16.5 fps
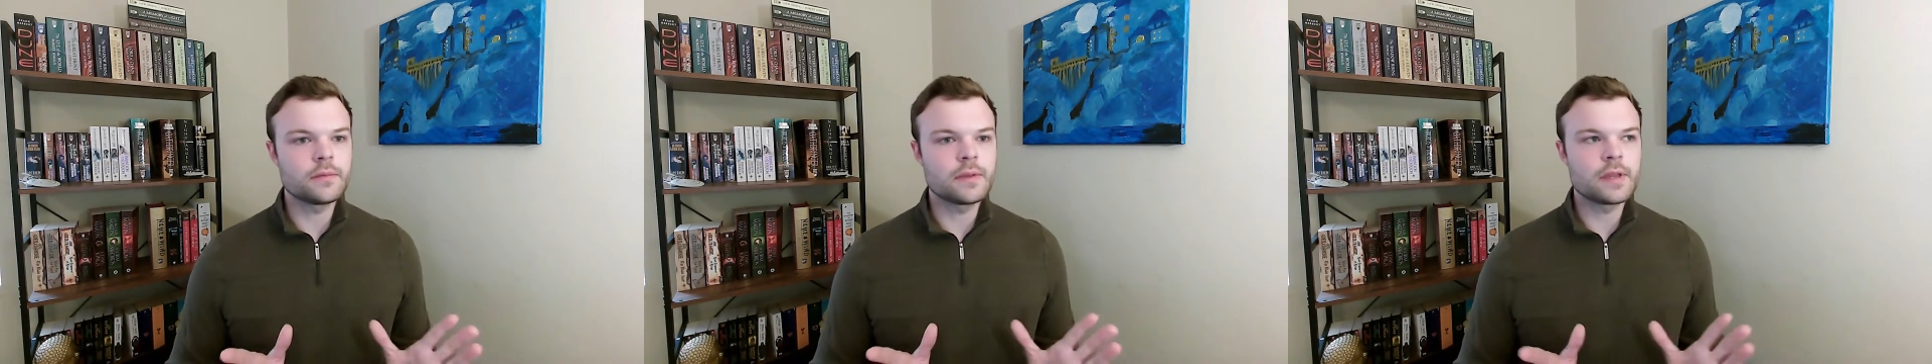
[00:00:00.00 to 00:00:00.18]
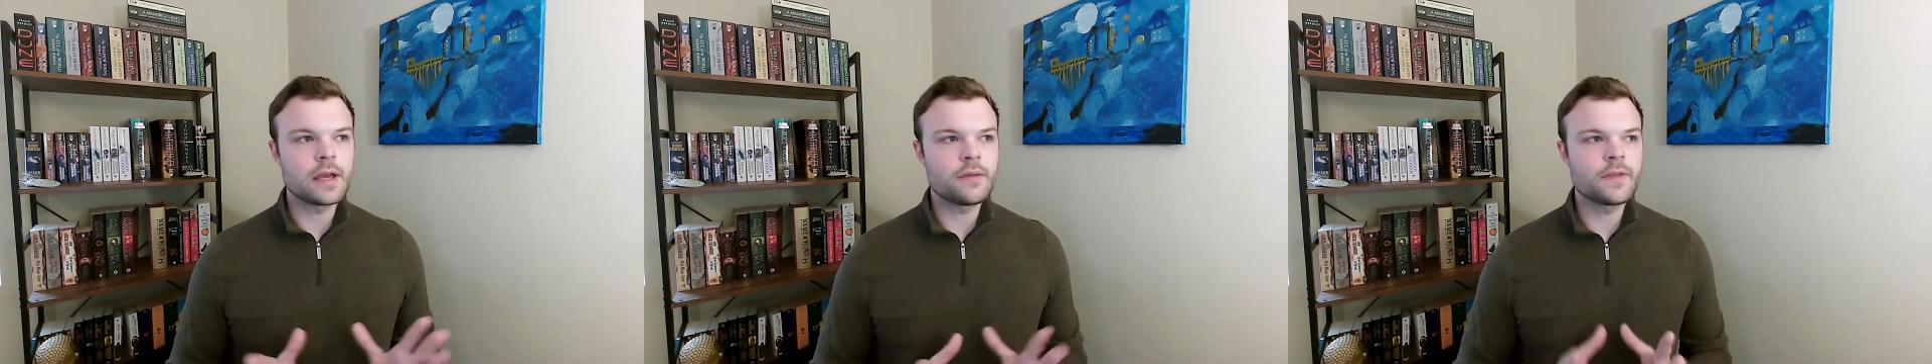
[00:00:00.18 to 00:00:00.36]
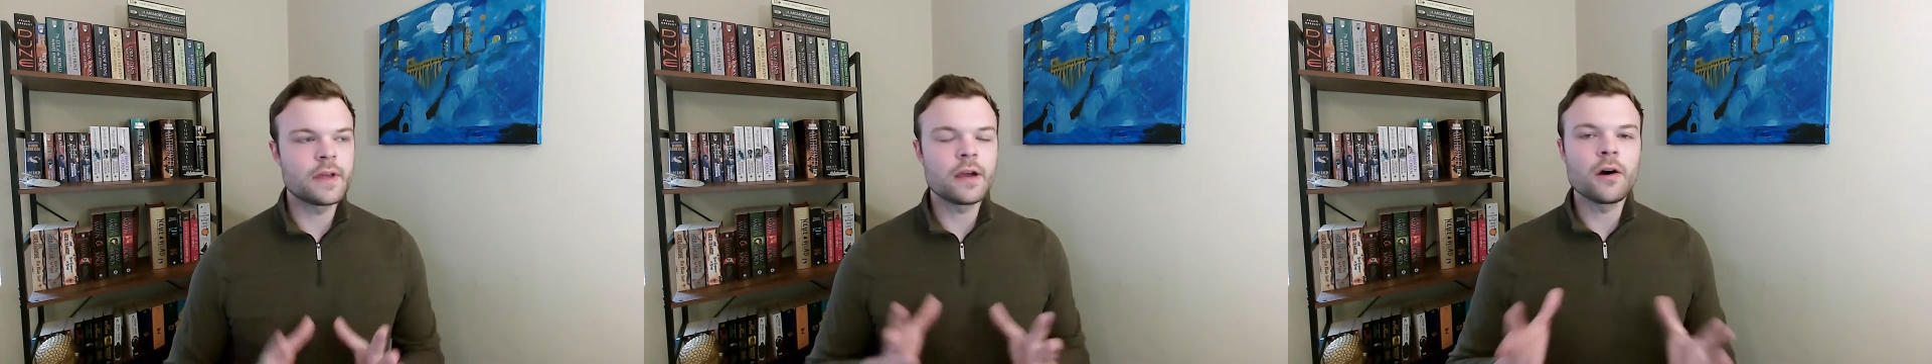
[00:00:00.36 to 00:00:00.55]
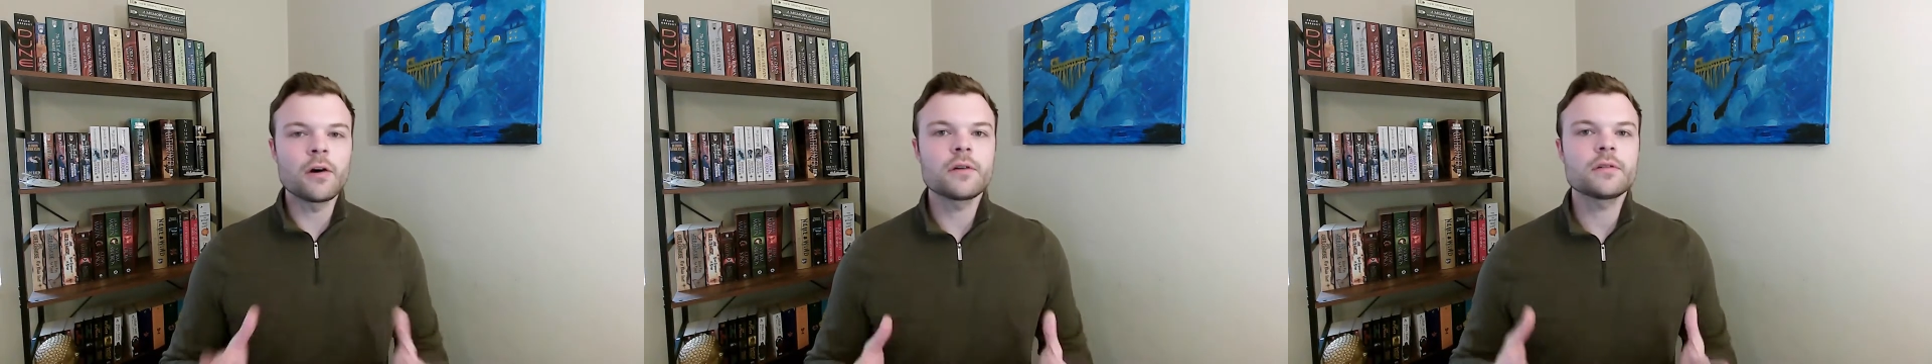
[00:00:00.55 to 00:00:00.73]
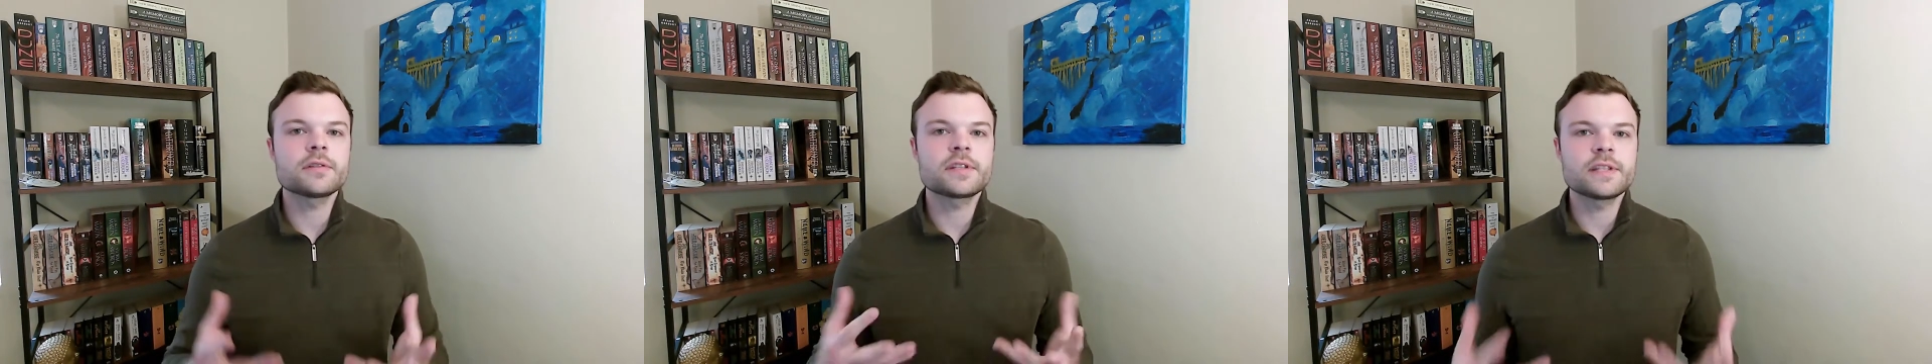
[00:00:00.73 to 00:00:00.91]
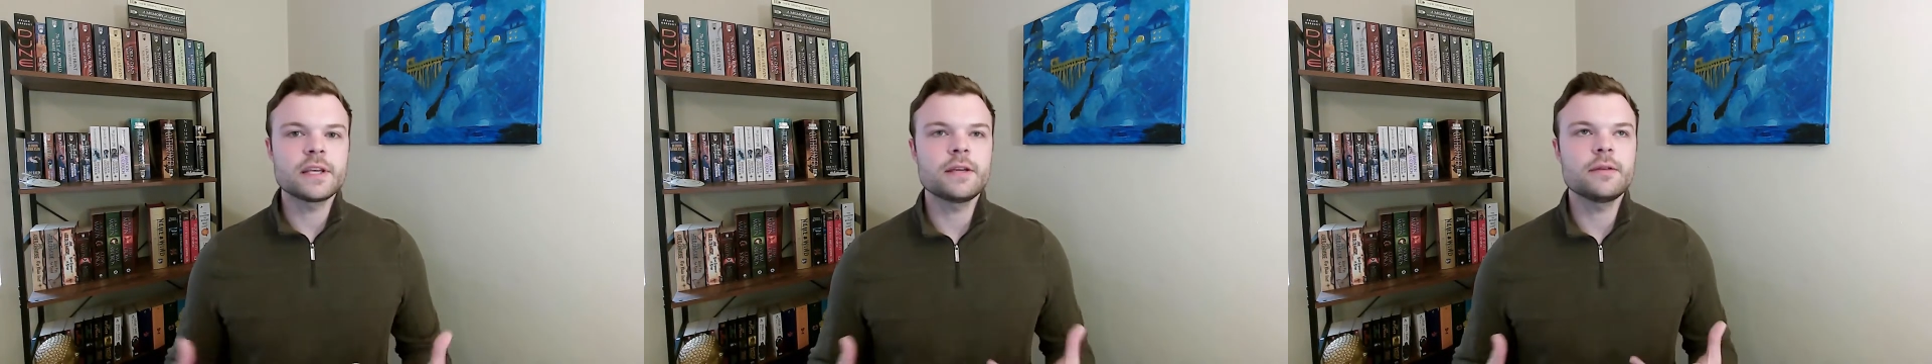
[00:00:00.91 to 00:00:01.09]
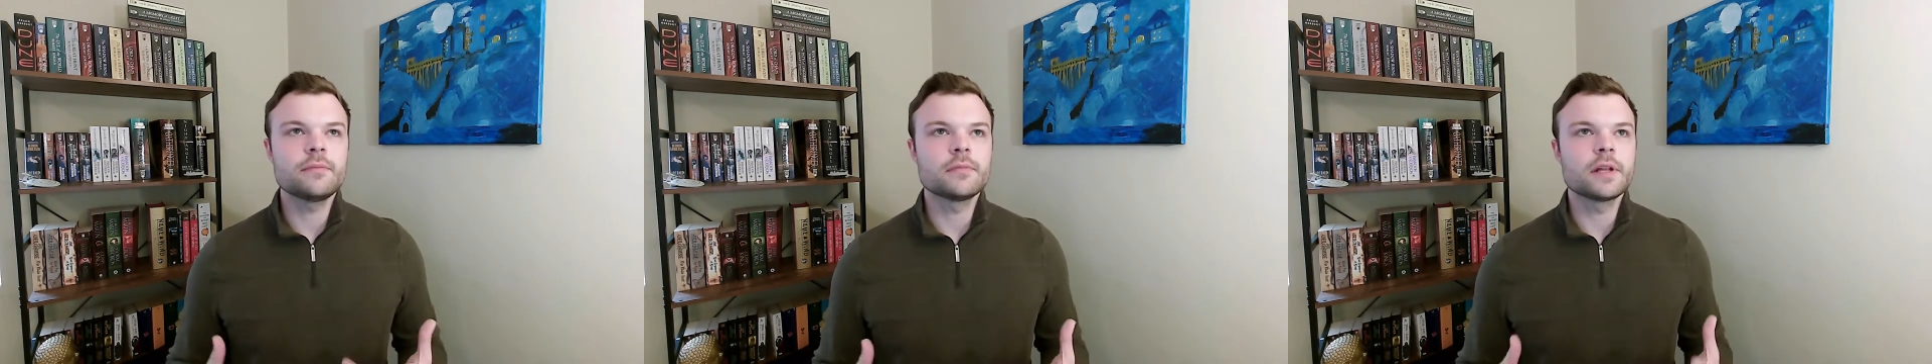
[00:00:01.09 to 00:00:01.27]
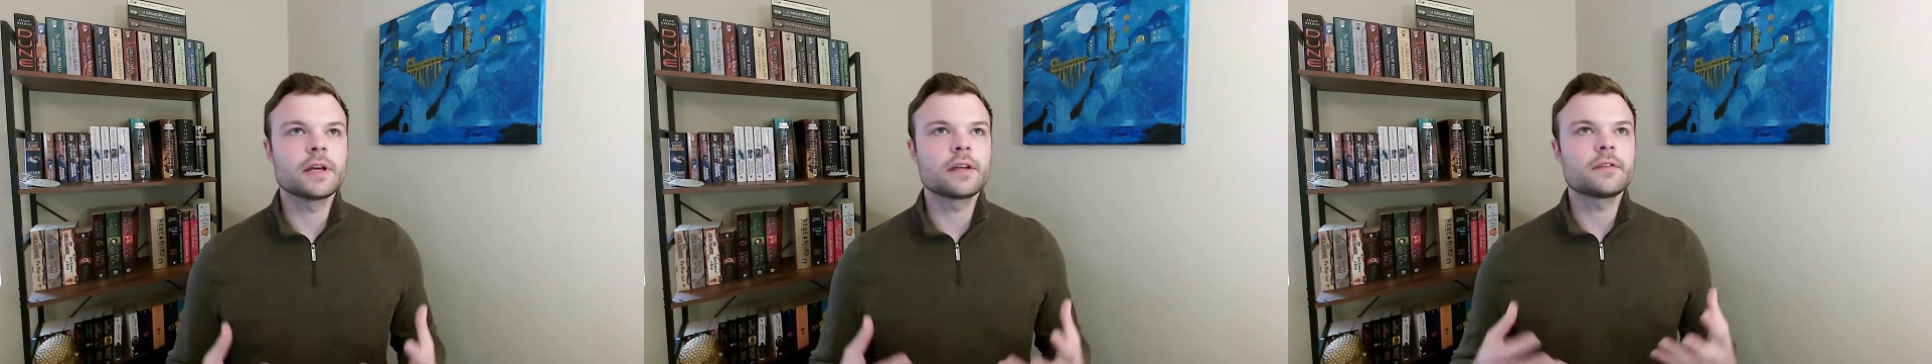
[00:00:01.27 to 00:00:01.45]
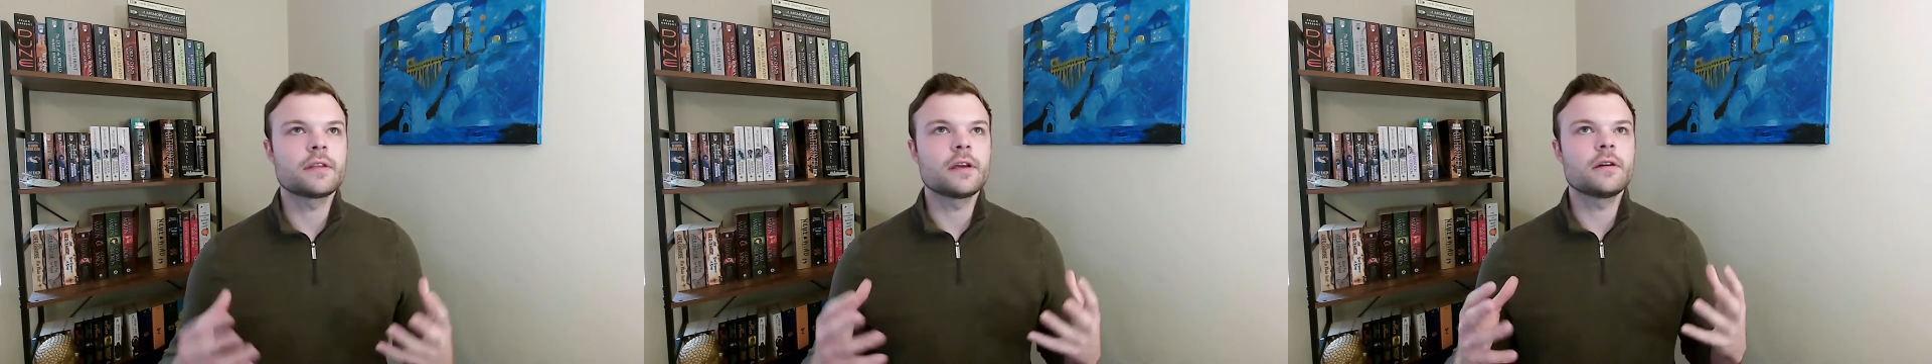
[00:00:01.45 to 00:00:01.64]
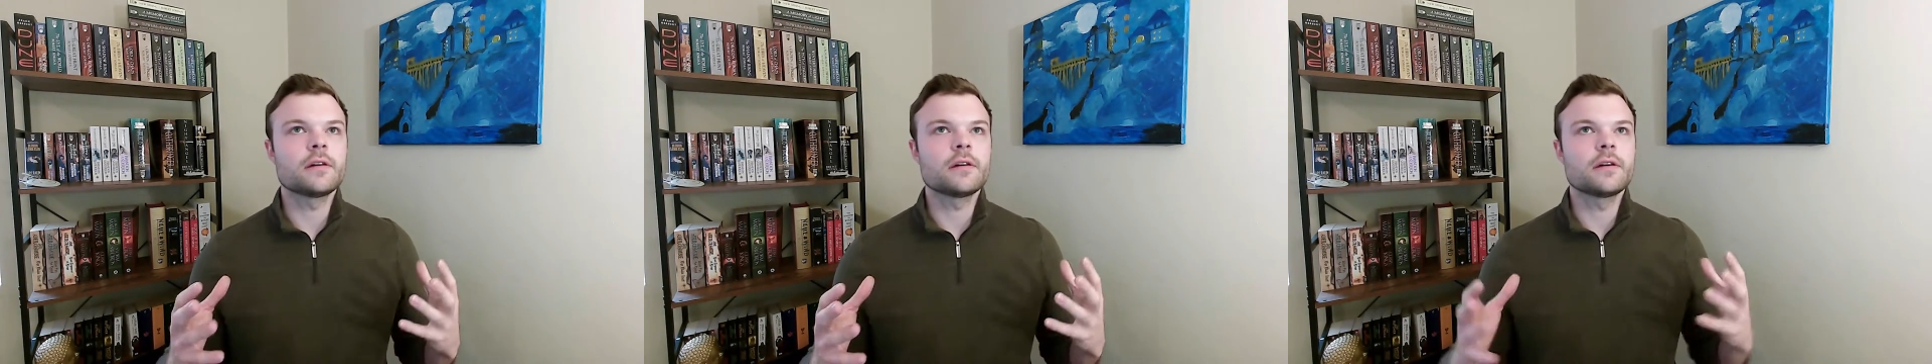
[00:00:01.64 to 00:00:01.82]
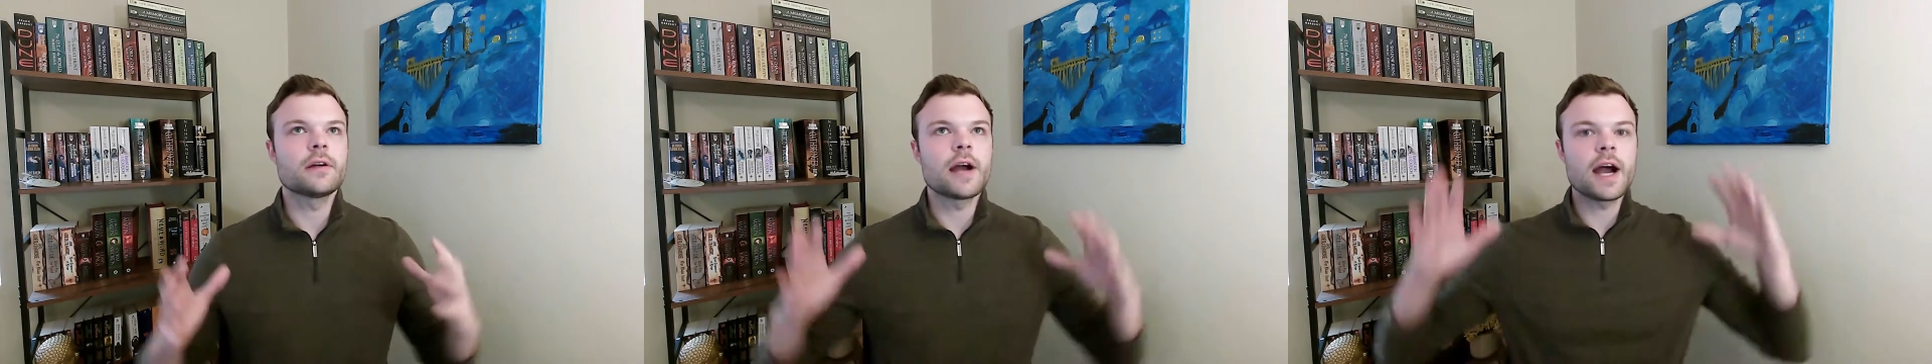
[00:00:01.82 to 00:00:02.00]
that they all seem like they
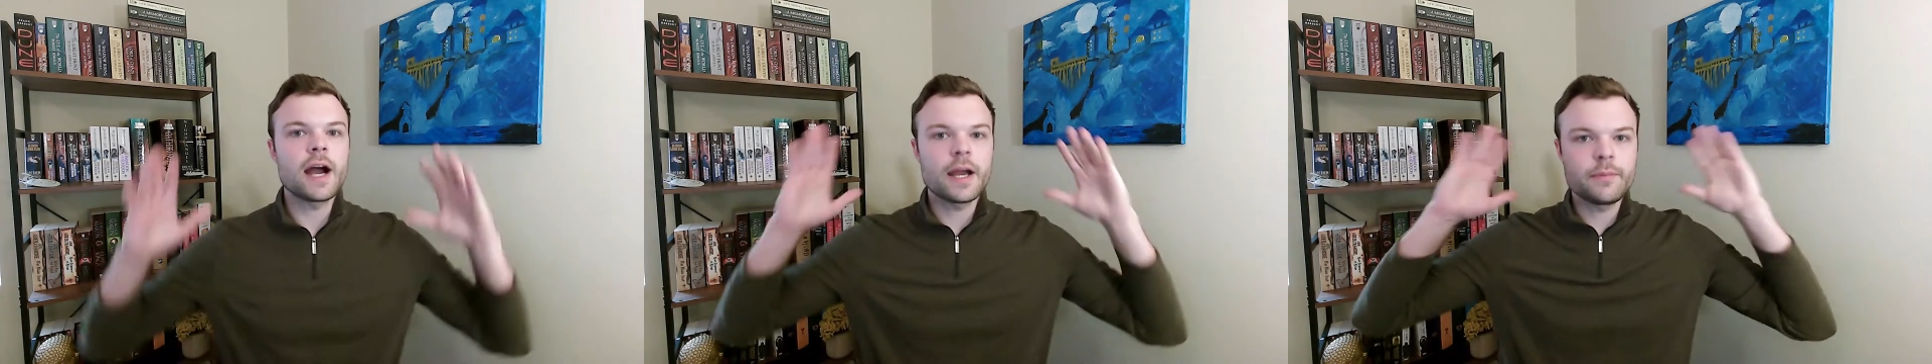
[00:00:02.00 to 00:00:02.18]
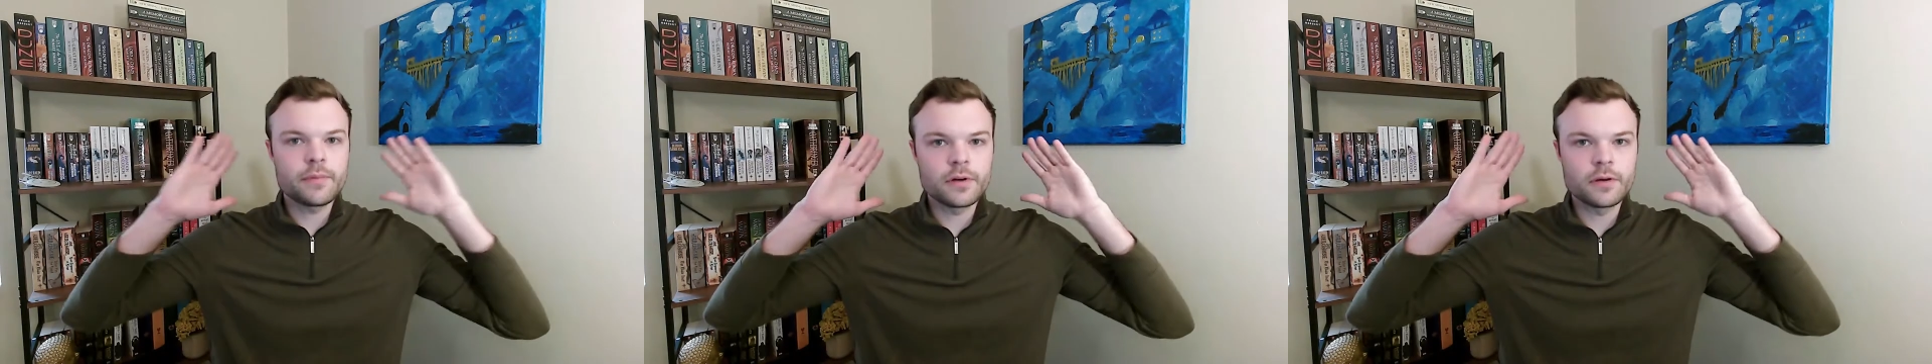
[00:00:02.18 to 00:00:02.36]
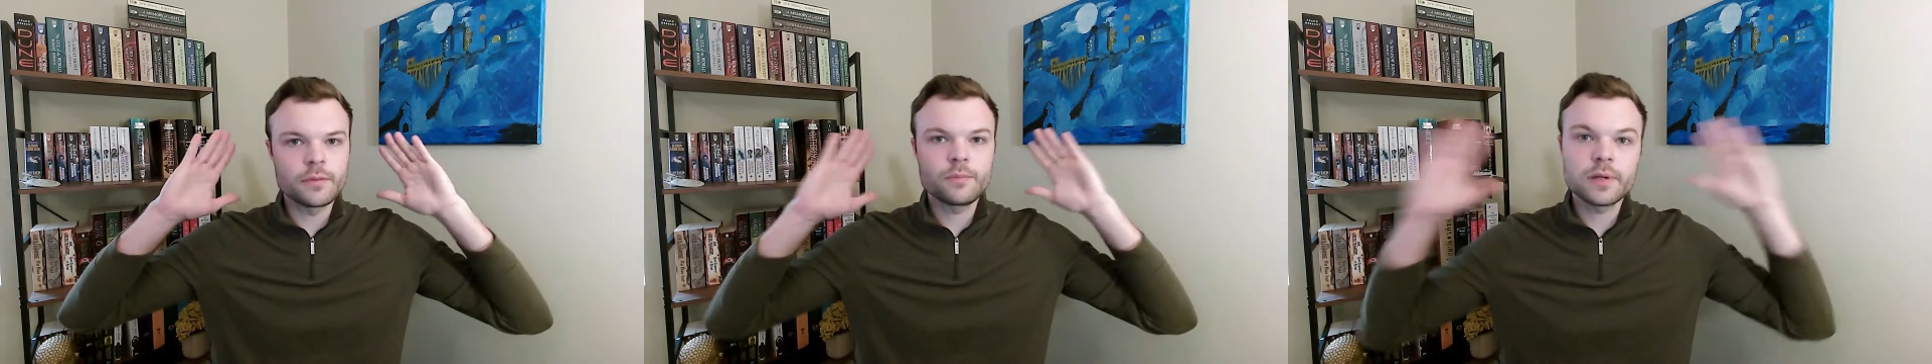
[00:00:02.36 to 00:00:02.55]
are hyper